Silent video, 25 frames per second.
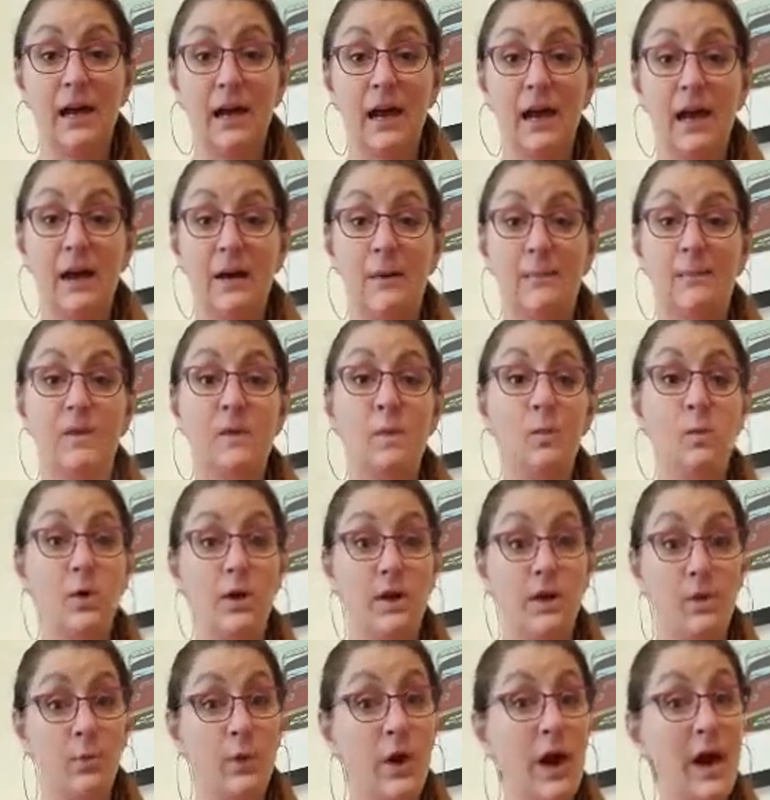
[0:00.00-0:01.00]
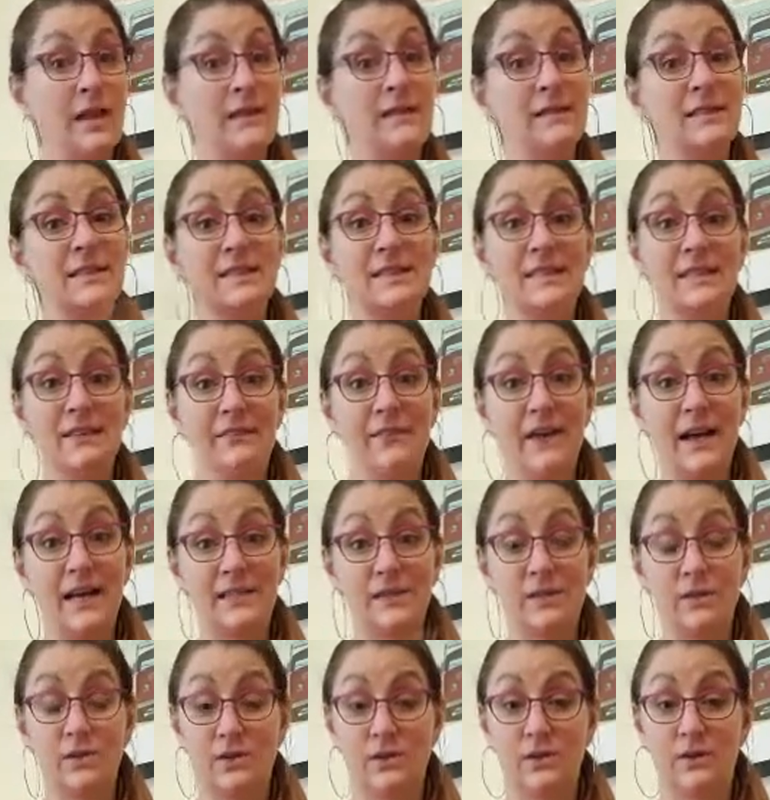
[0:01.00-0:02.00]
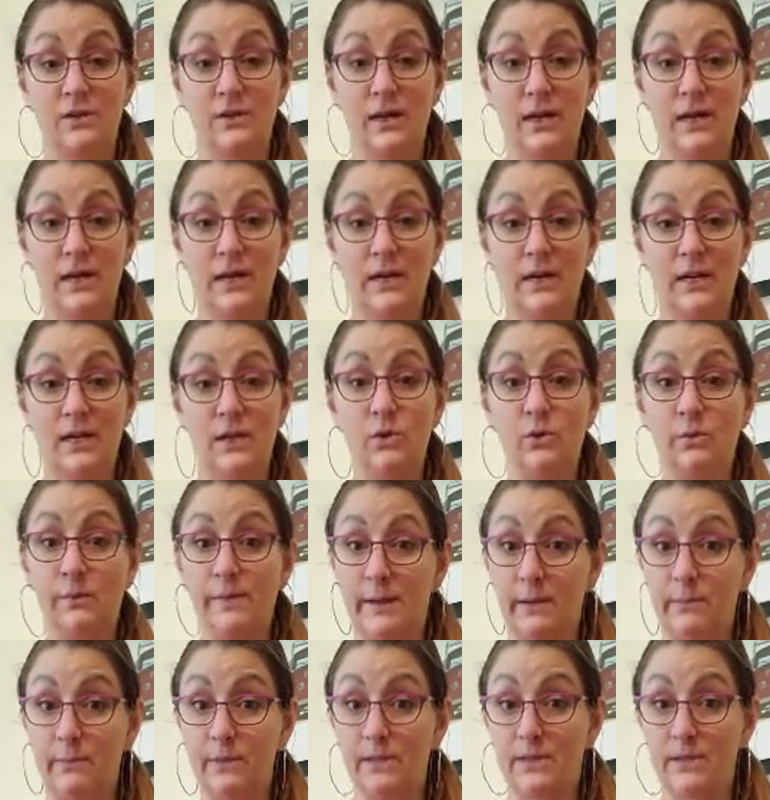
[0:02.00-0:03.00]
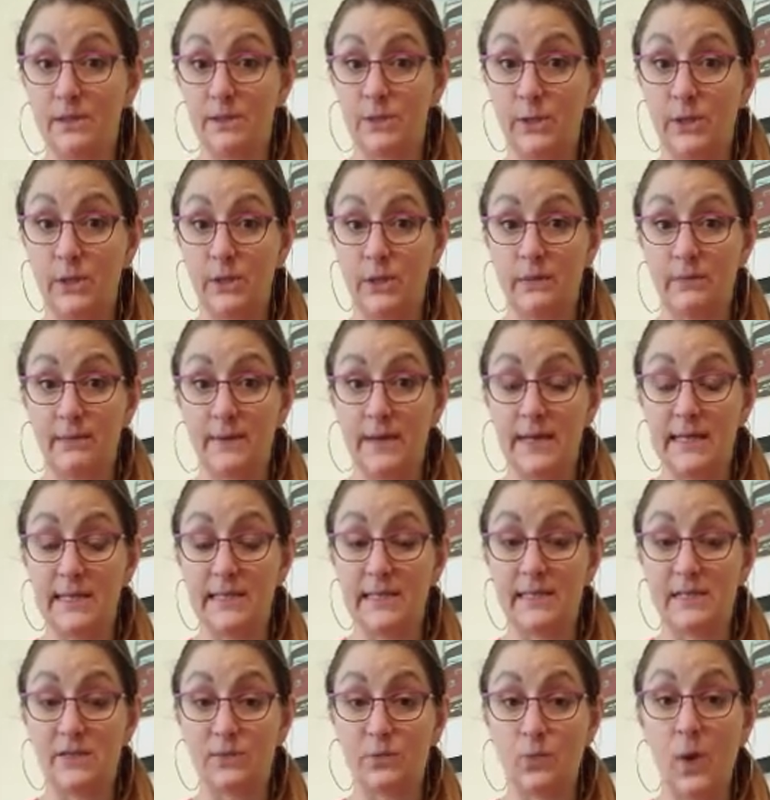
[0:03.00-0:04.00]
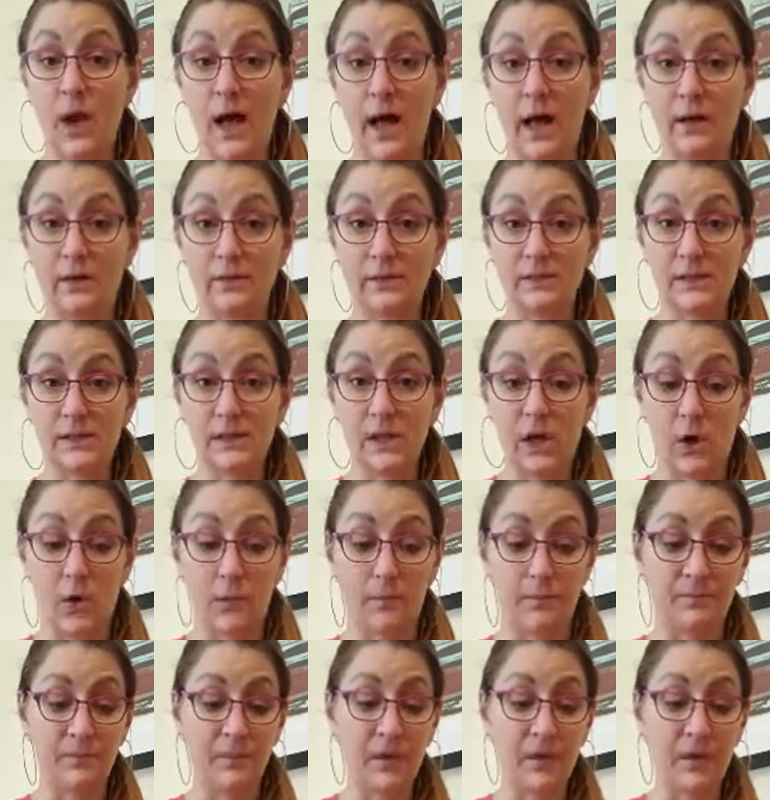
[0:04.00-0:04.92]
The more you practice, the faster you'll be able to do your beats as well. So